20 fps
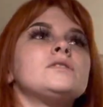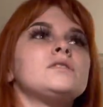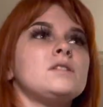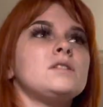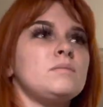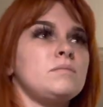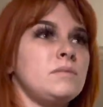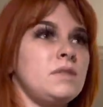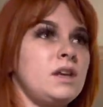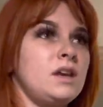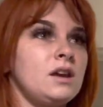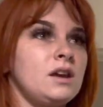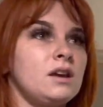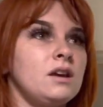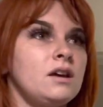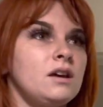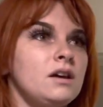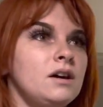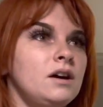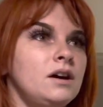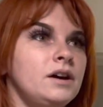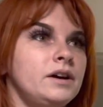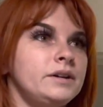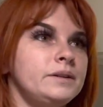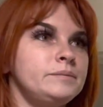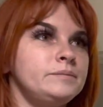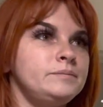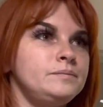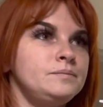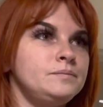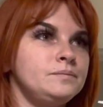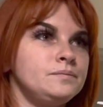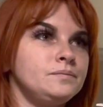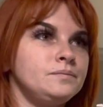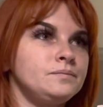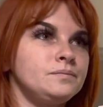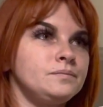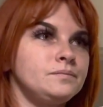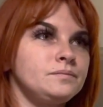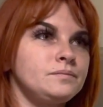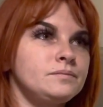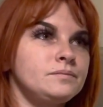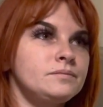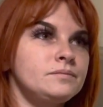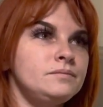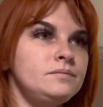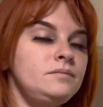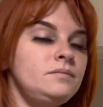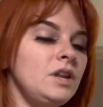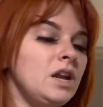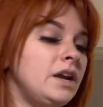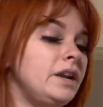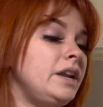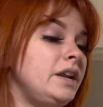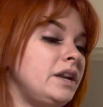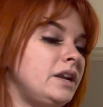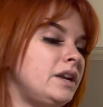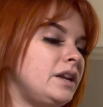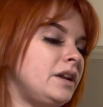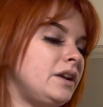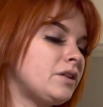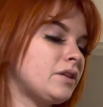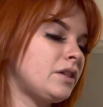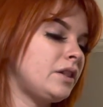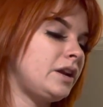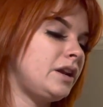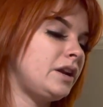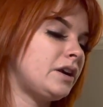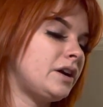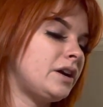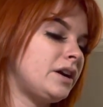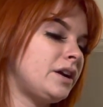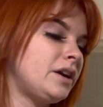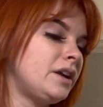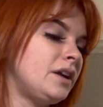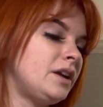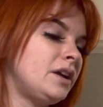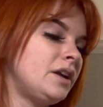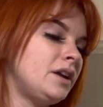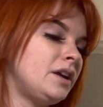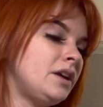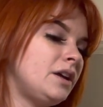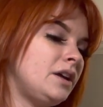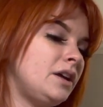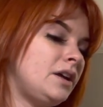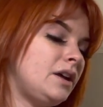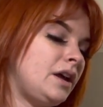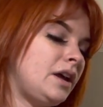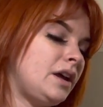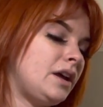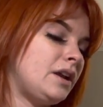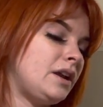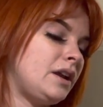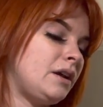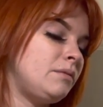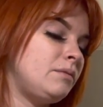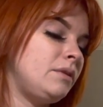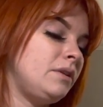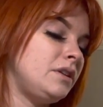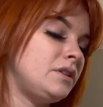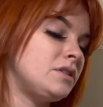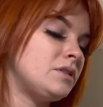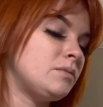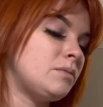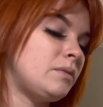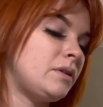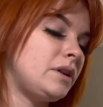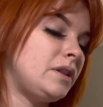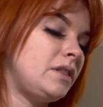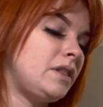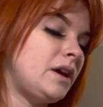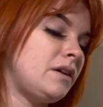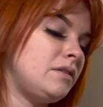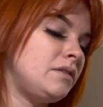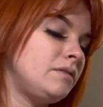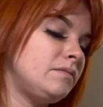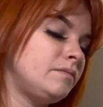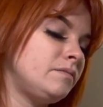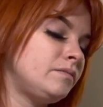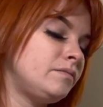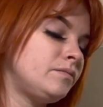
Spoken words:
something. I needed an ear cleaner. And I really just wanted that